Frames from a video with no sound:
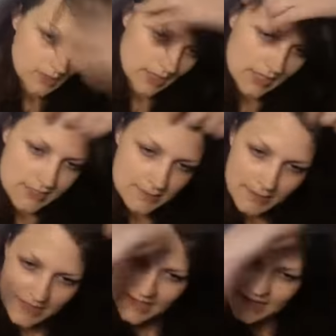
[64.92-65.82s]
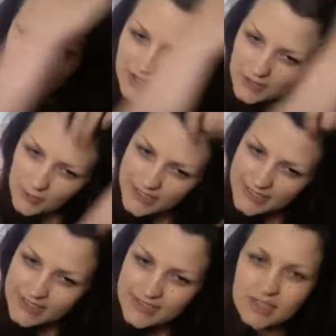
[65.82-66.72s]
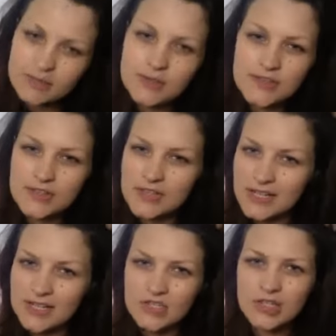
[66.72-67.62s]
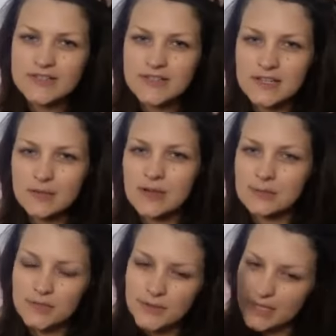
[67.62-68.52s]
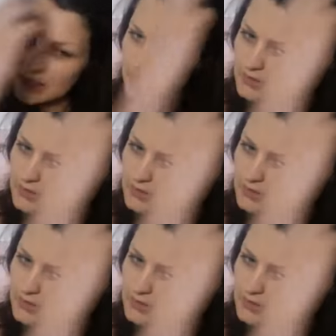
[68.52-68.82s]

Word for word: Okay, let's pin the hair out of the way to start with so you can actually see what I'm doing.